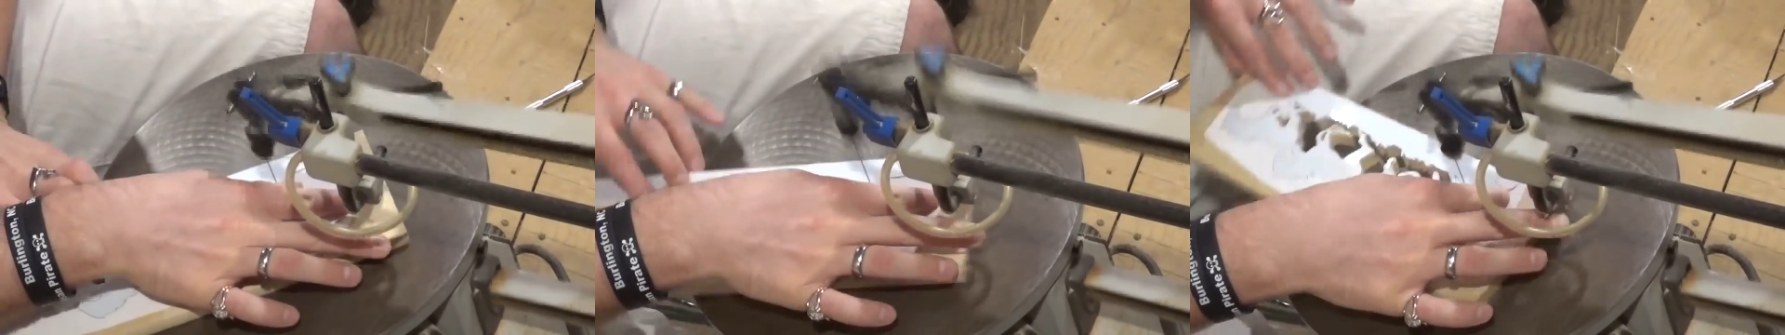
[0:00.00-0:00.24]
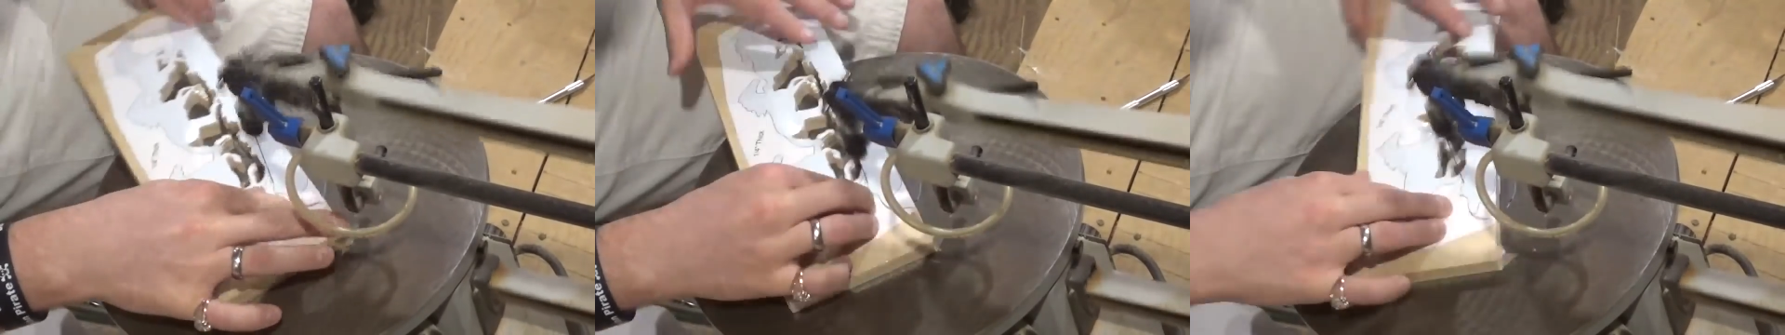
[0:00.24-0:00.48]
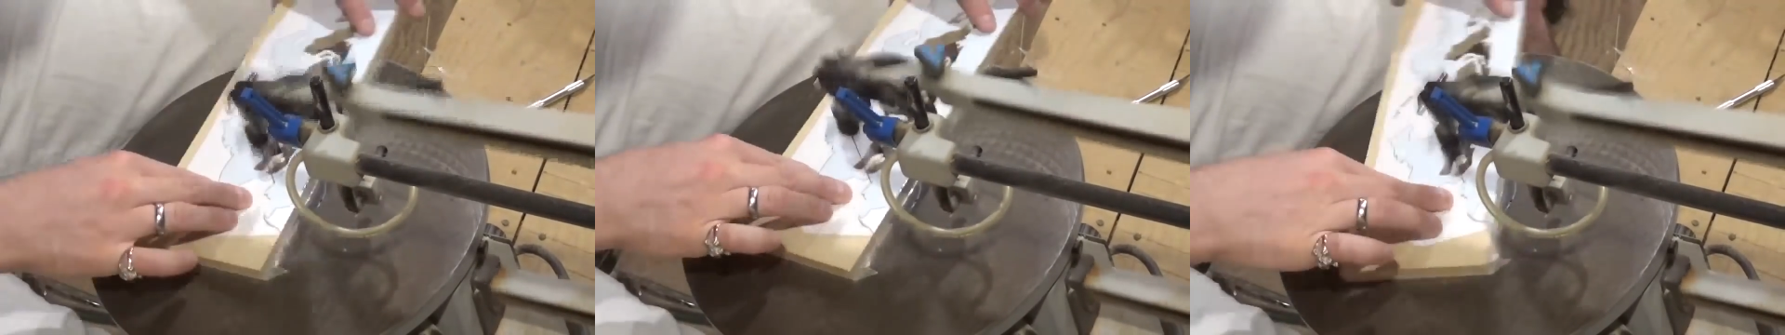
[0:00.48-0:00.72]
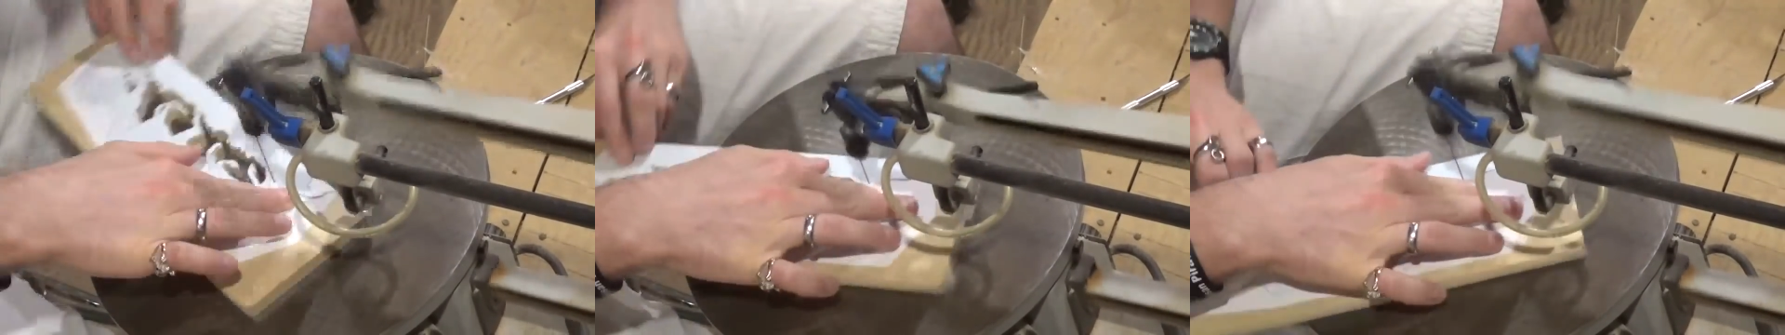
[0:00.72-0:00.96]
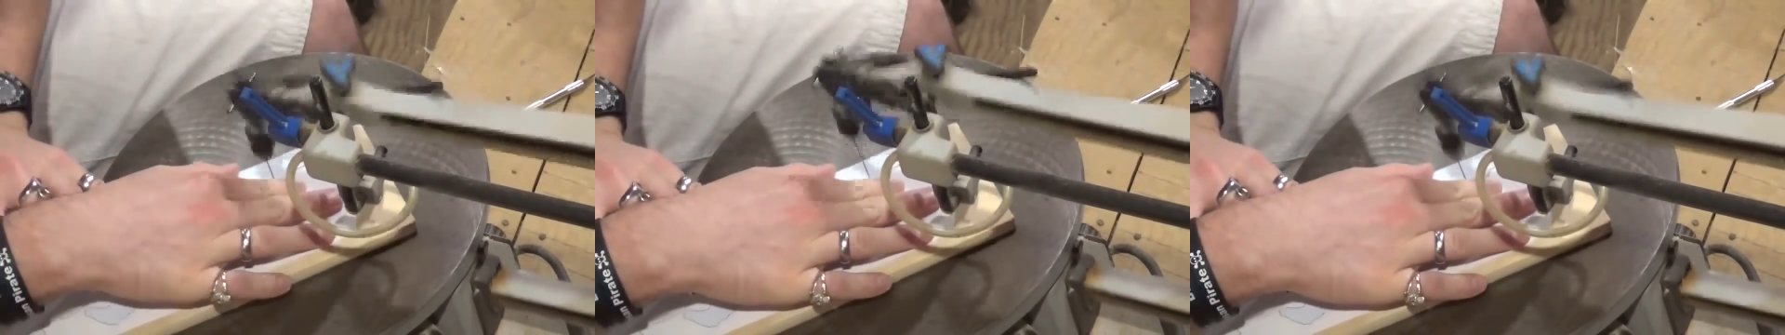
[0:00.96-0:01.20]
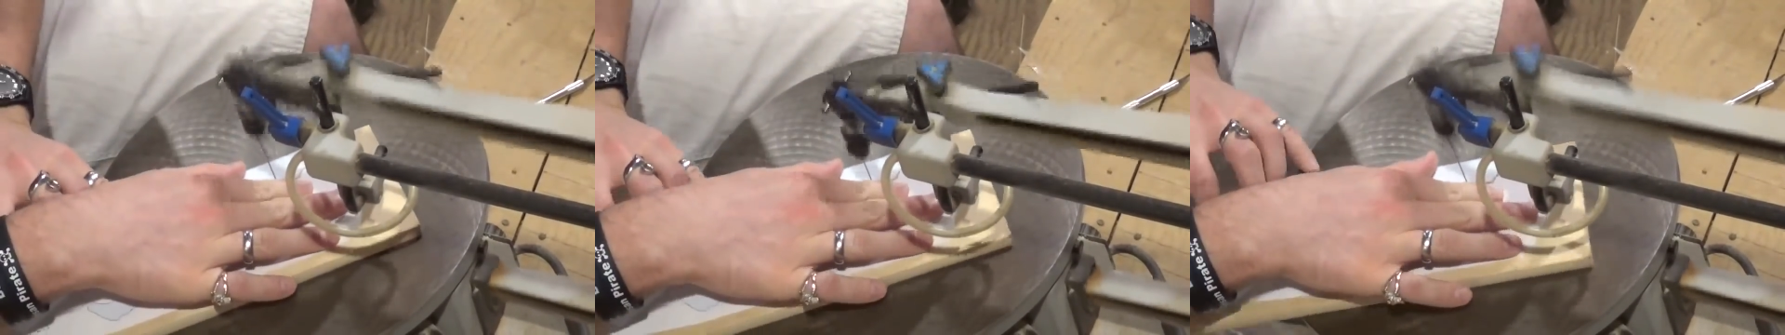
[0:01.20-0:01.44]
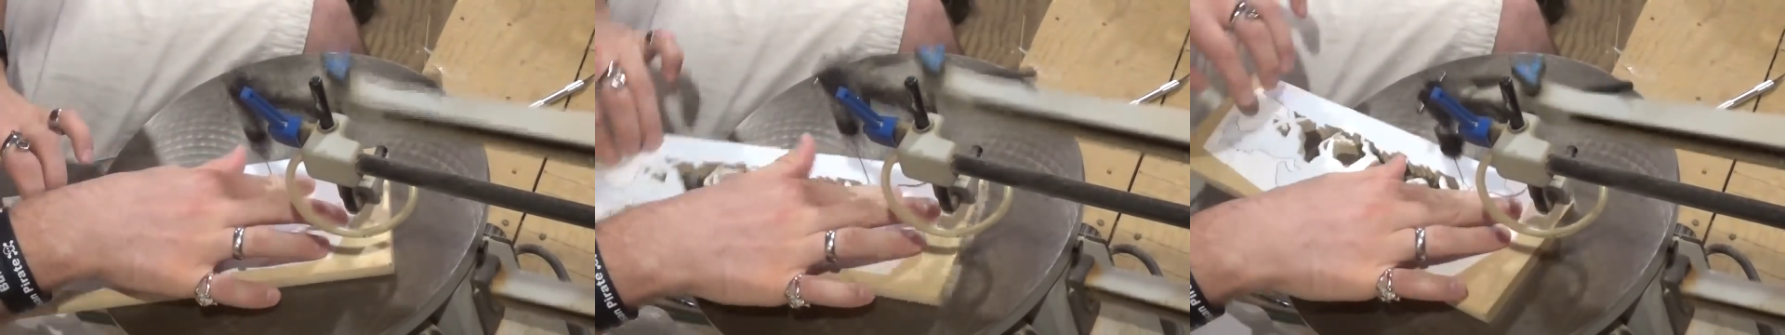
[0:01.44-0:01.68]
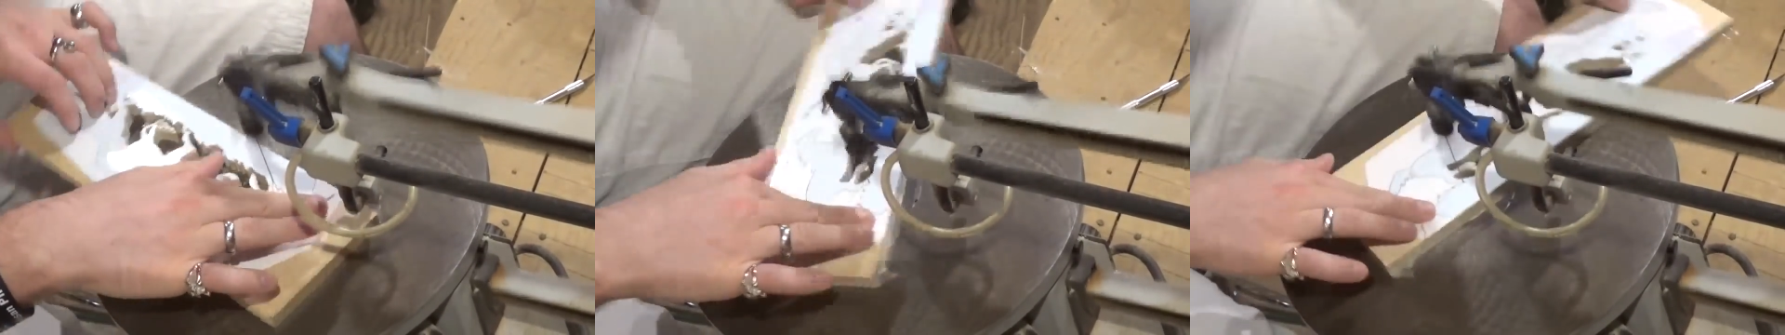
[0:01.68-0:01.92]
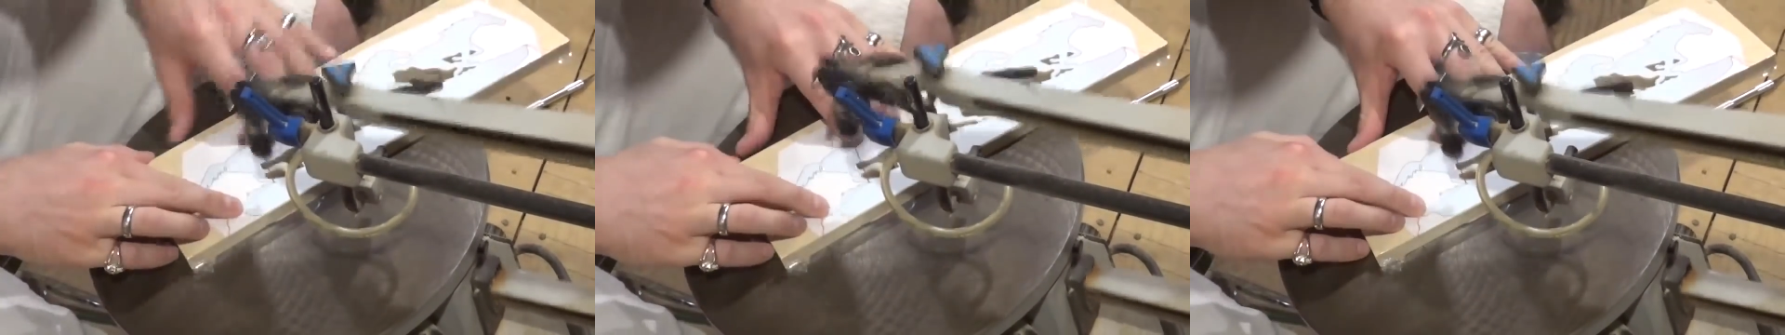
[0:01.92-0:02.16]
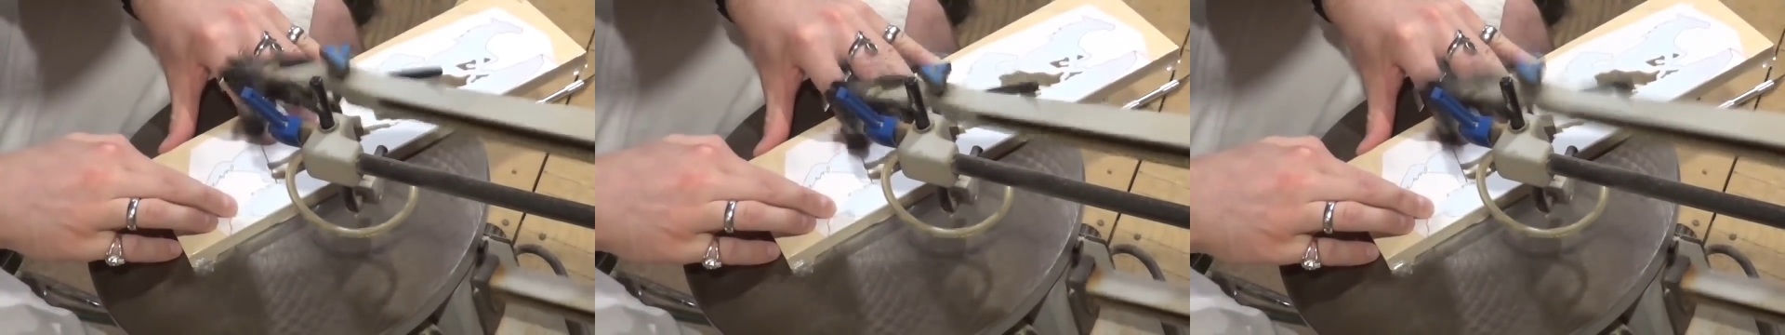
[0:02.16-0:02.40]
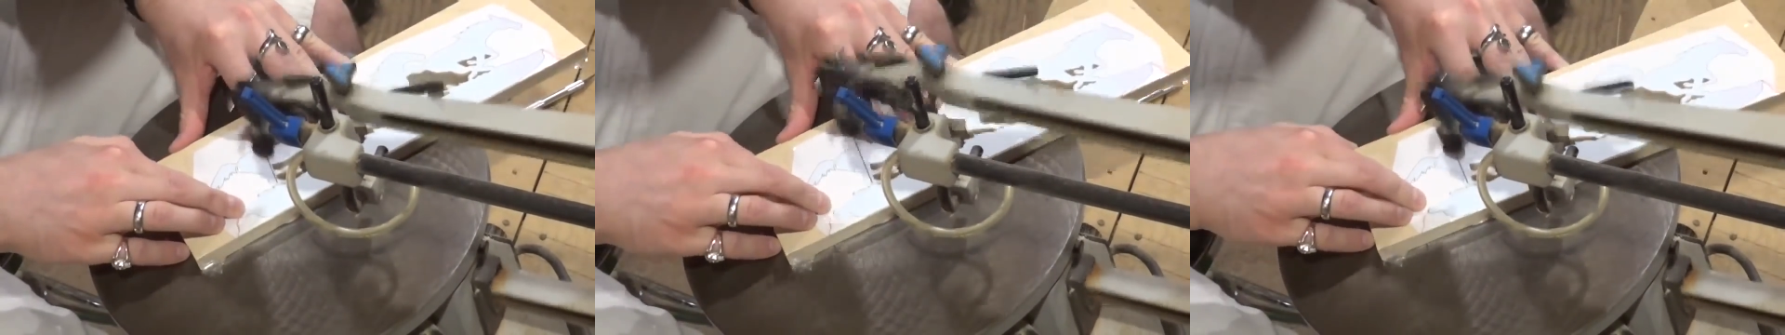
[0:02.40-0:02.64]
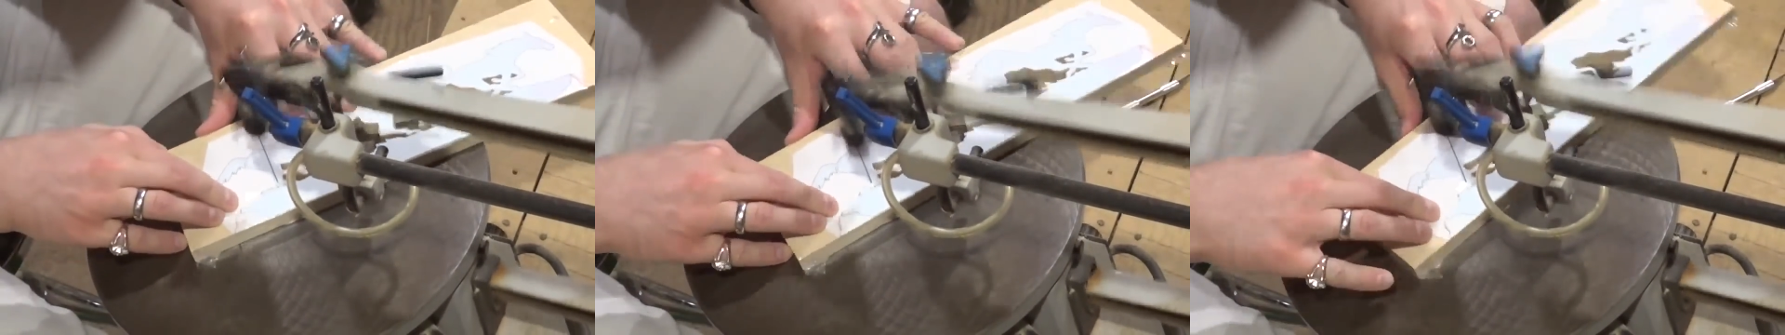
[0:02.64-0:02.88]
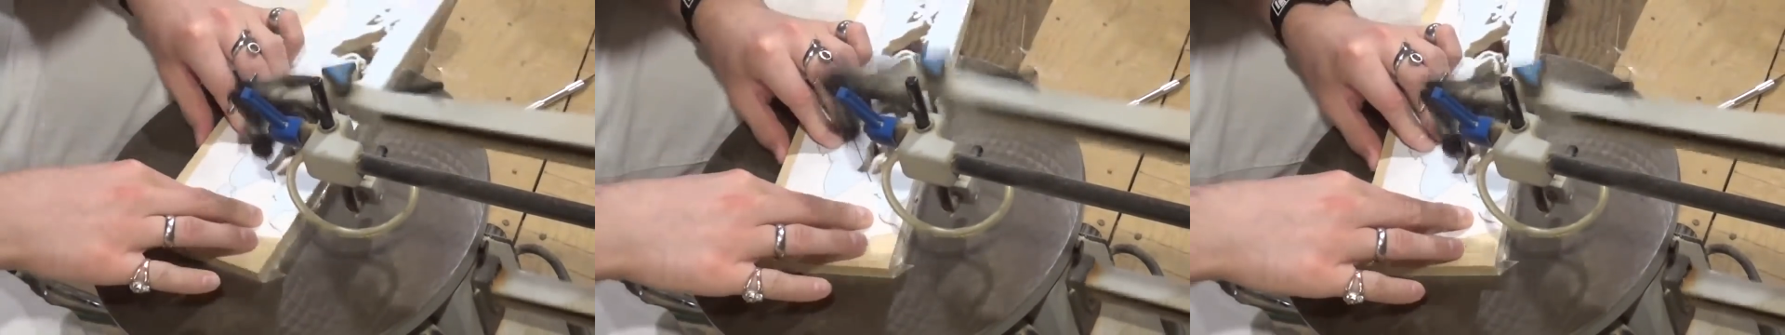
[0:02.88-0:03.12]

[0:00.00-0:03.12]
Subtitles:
Nobody's mouth can be seen.